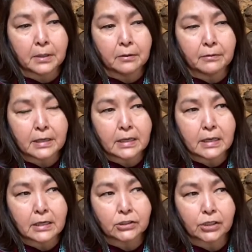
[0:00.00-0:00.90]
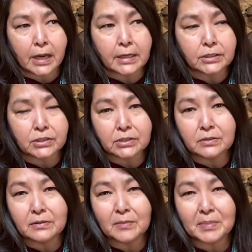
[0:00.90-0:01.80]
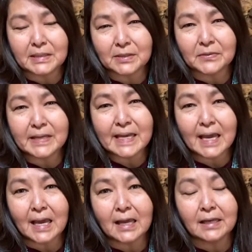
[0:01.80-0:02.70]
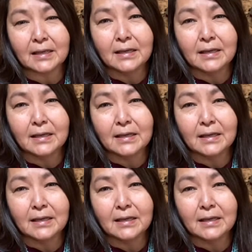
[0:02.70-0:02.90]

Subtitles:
we try to do the best we can